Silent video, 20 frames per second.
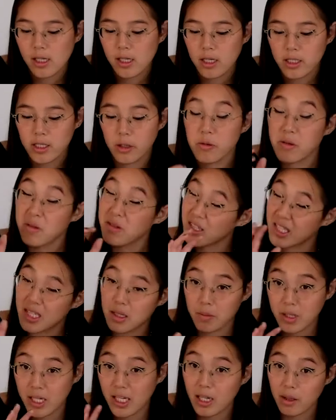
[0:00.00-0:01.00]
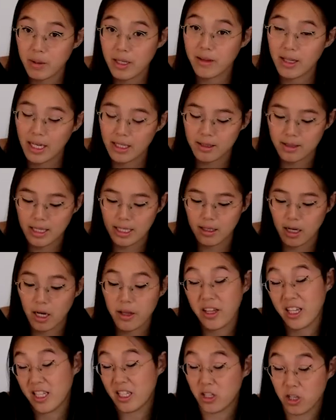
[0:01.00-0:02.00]
So to me, I mean, that I
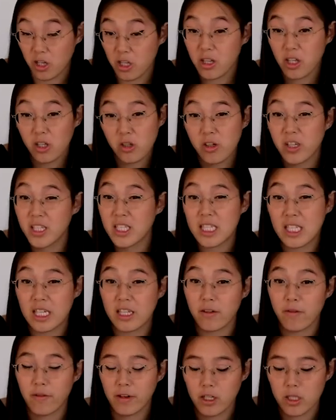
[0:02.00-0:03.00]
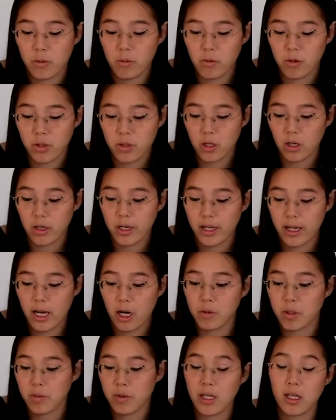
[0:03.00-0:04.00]
think it's good that you can see the finished shot. It
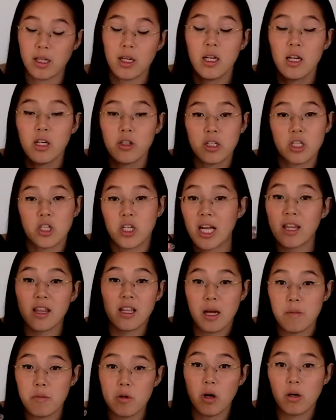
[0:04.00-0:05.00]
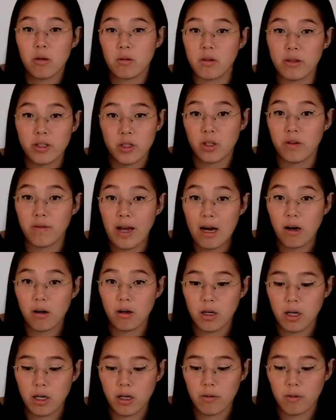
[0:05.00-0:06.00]
helps me just check that I'm not sort of
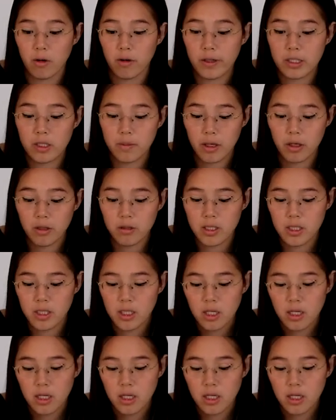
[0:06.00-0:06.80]
out and exposed.